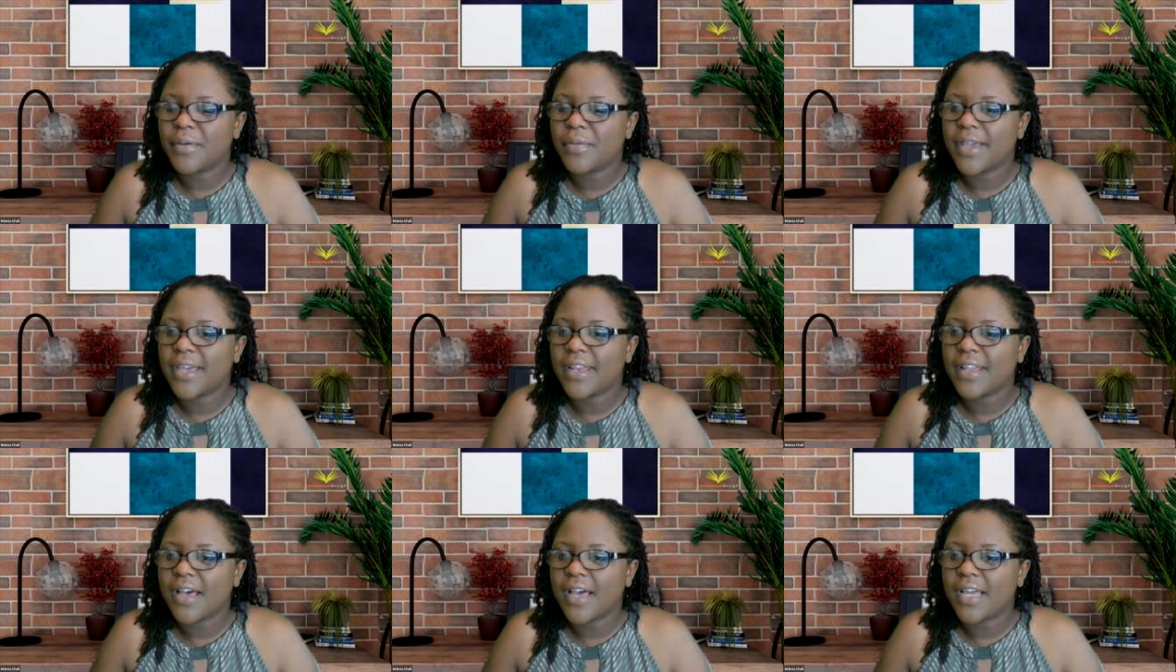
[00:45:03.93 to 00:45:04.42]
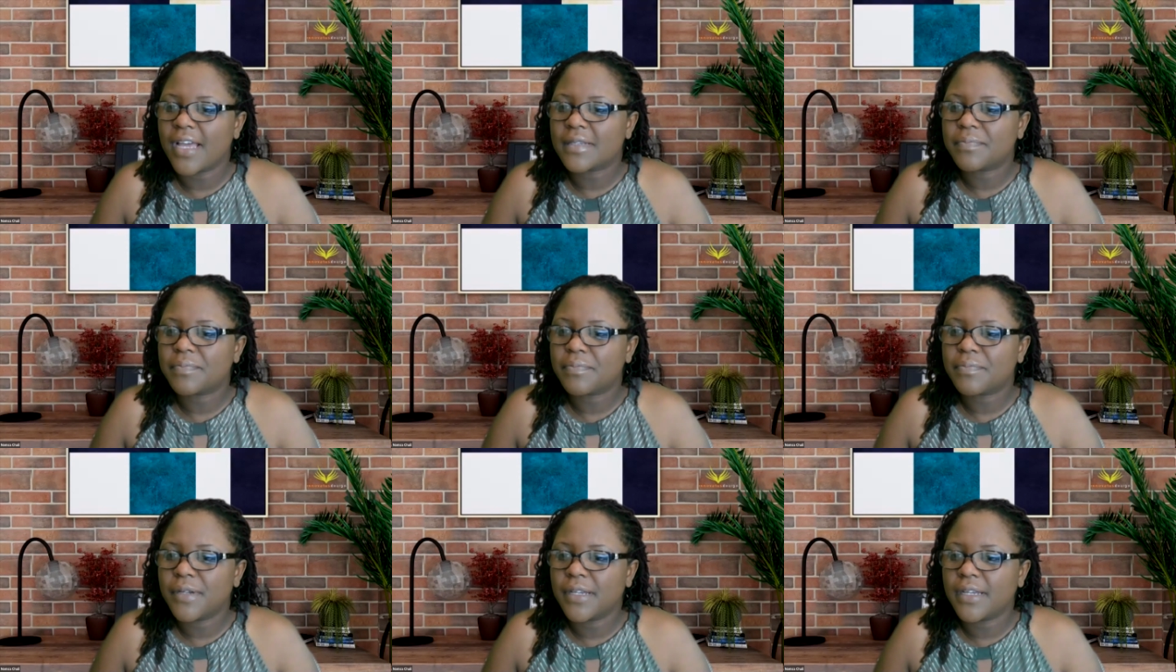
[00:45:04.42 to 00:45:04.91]
We're not,
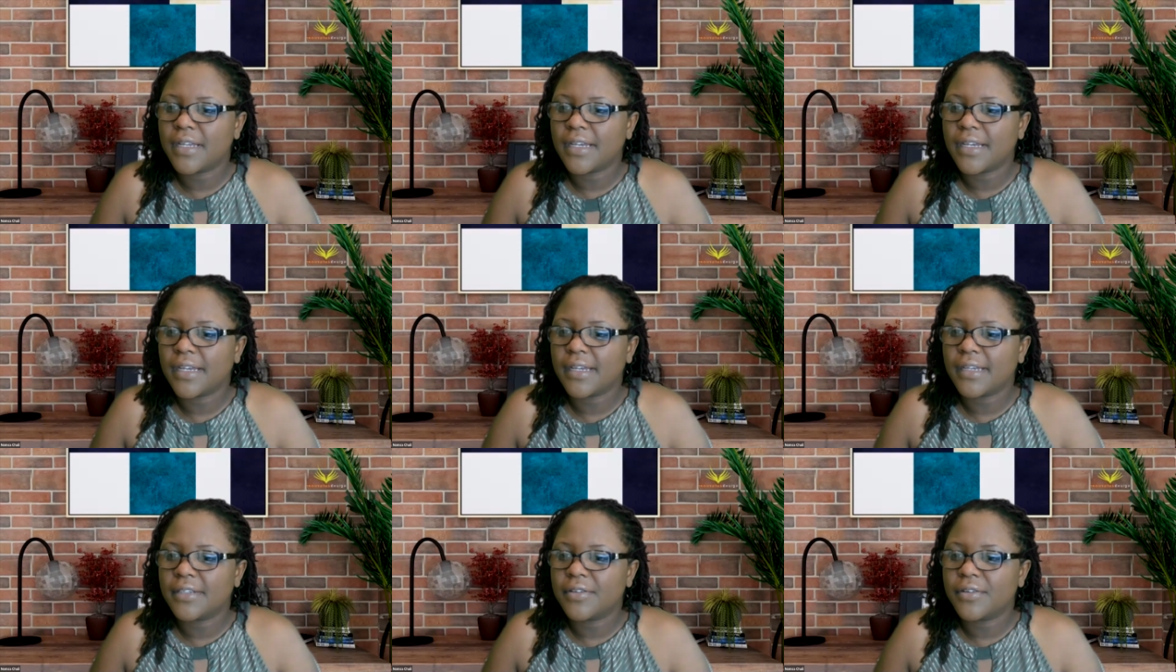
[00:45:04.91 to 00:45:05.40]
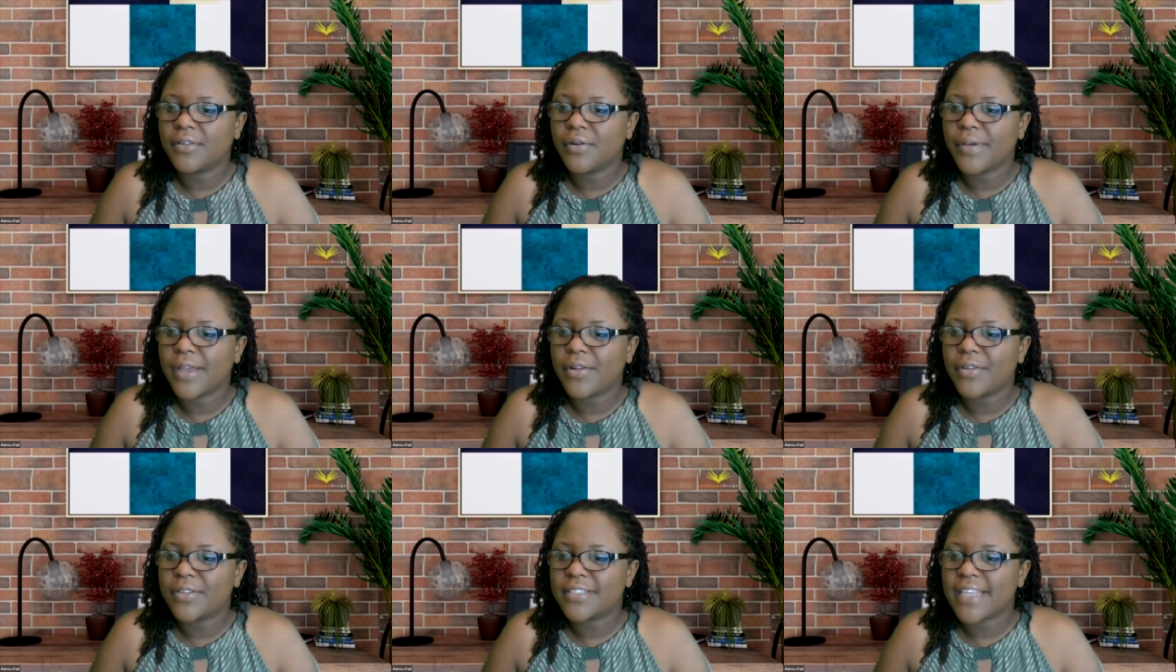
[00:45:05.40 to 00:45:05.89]

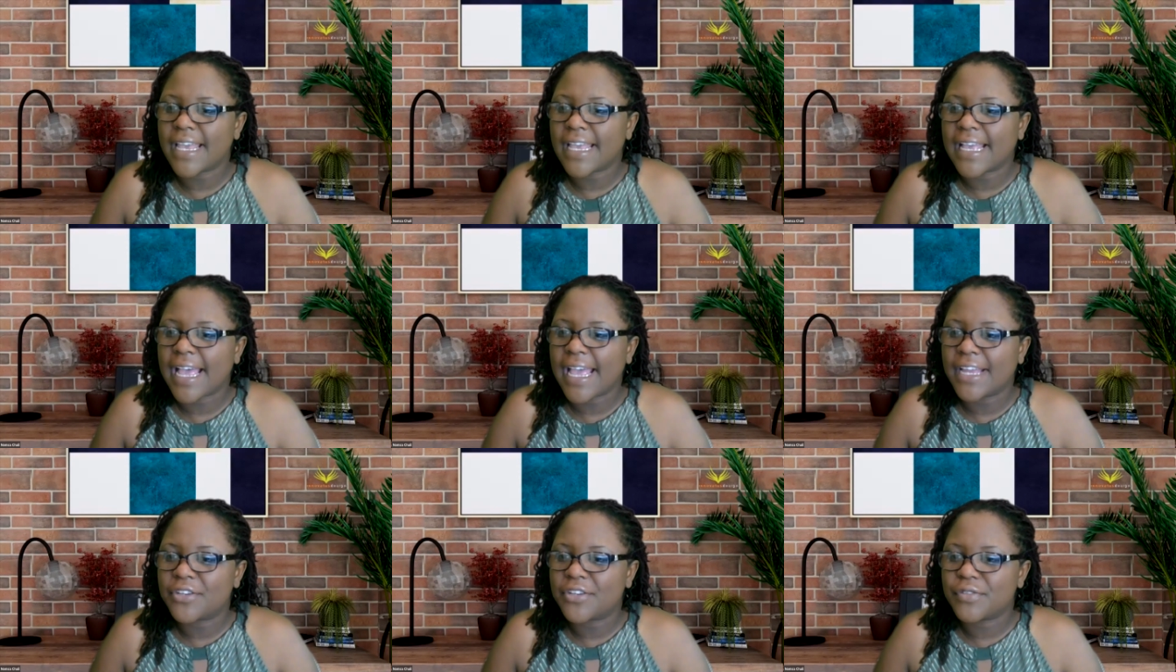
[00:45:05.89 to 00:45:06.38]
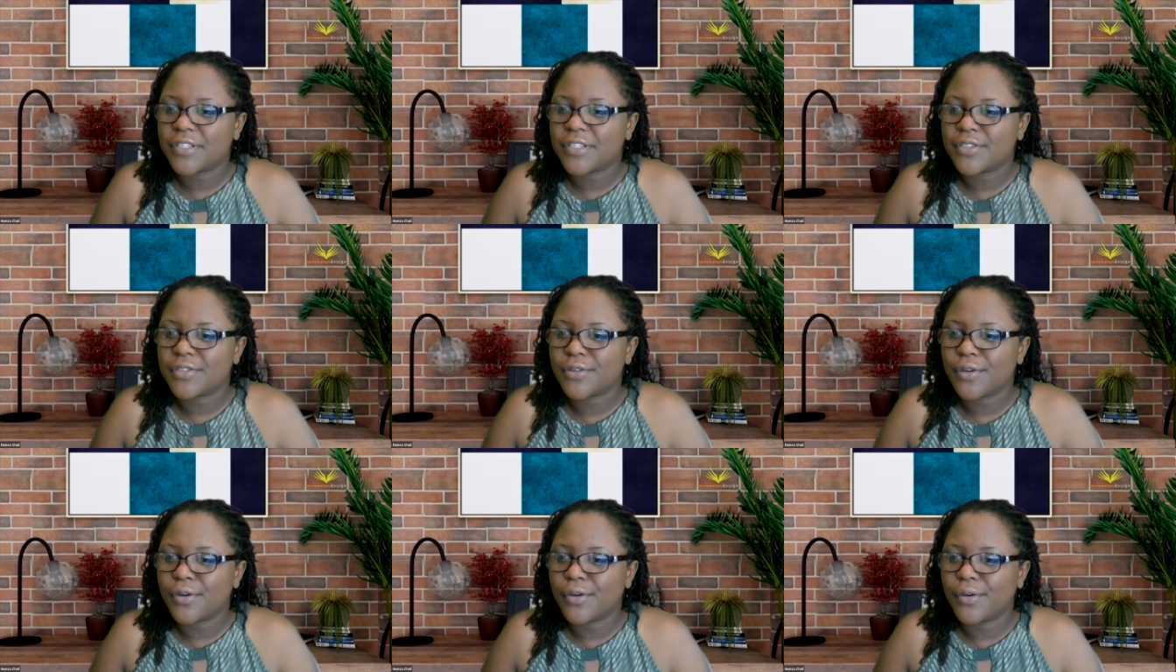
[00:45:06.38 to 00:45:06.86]
we're not psychiatrists,
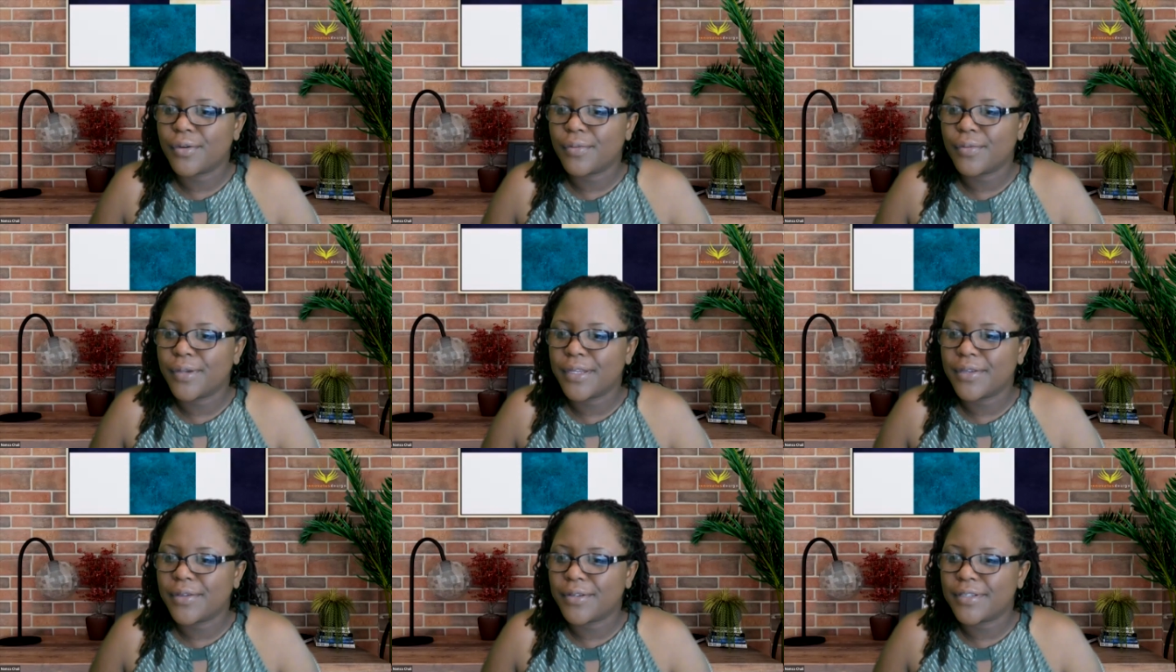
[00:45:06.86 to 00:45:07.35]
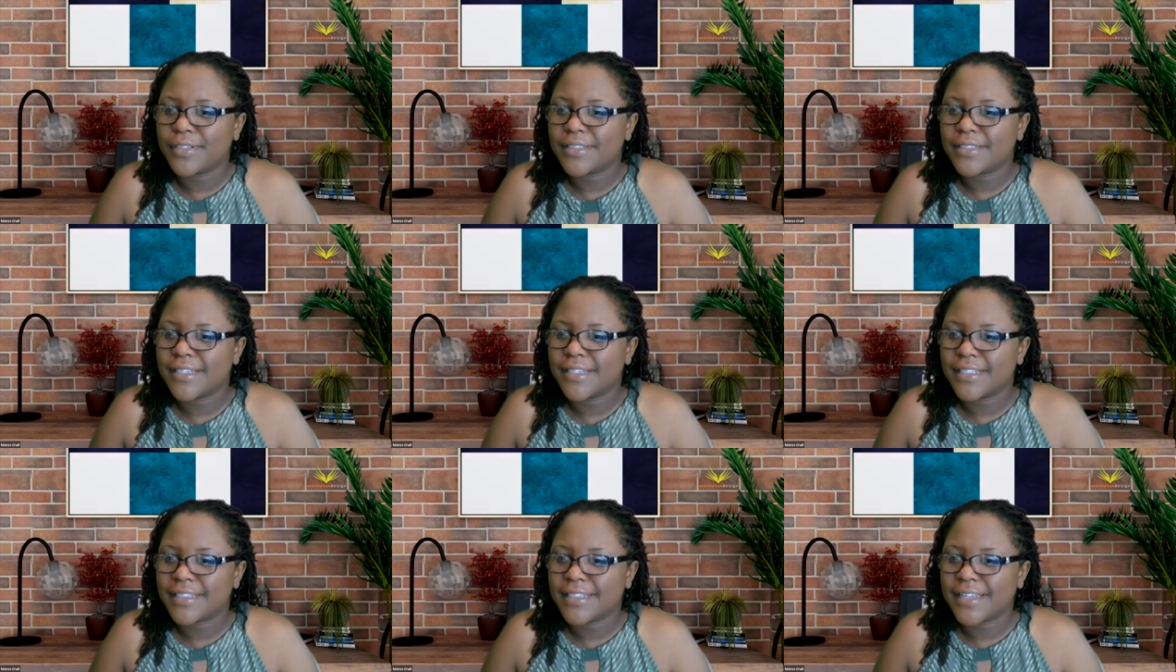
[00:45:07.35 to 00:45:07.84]
so we don't
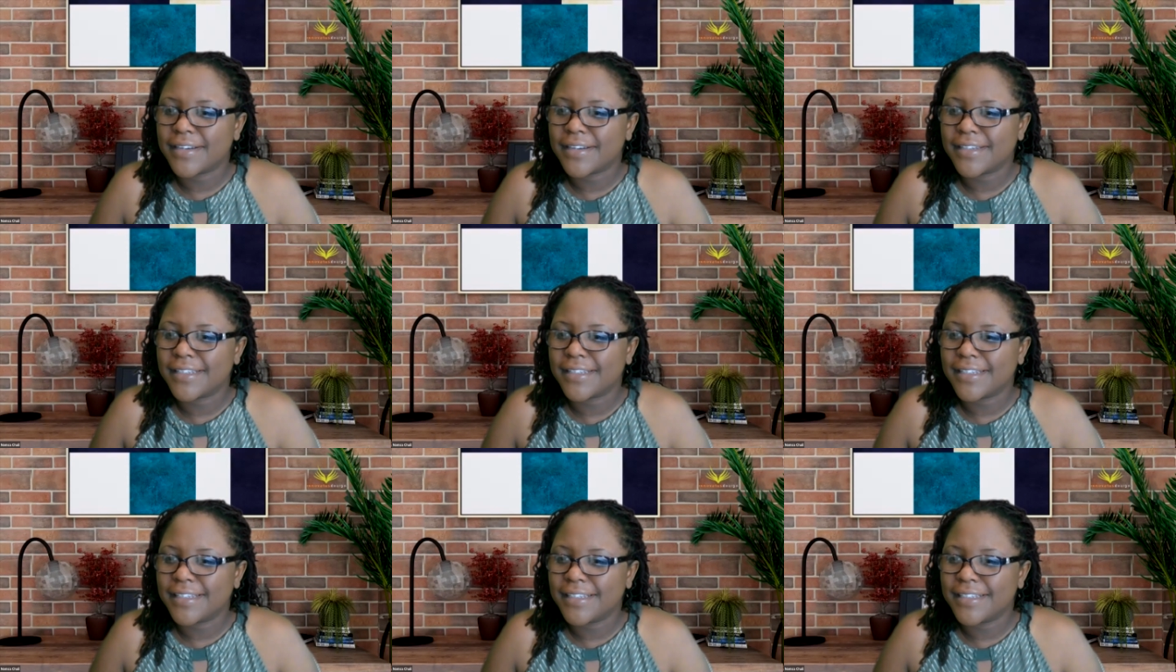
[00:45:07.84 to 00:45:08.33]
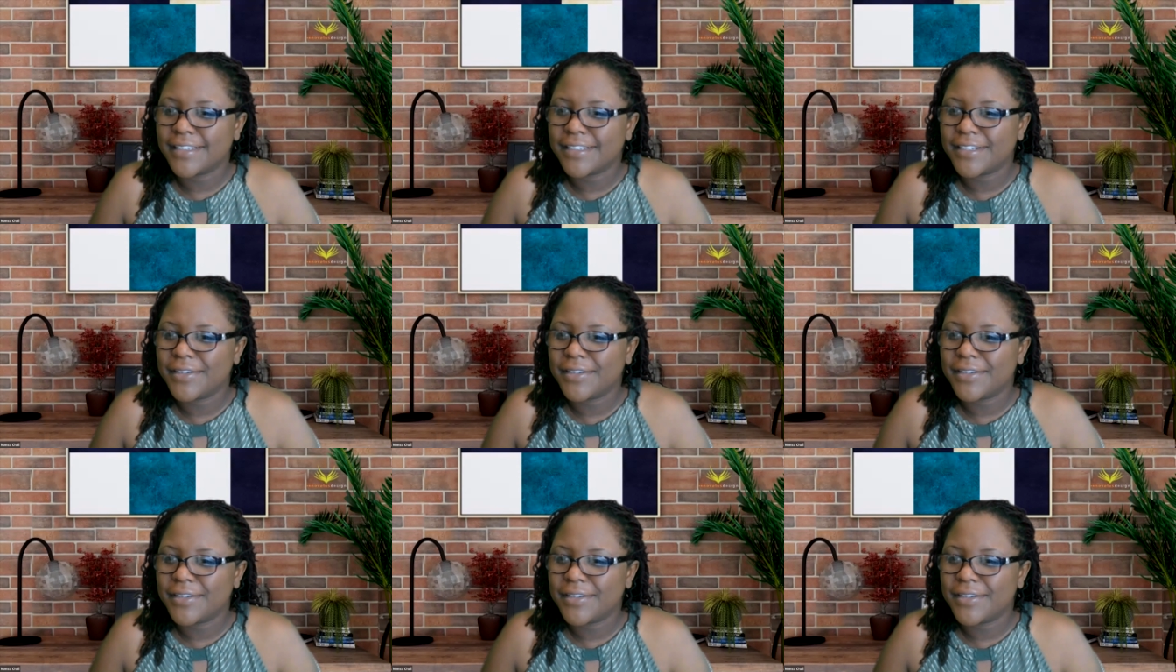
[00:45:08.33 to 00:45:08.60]
necessarily,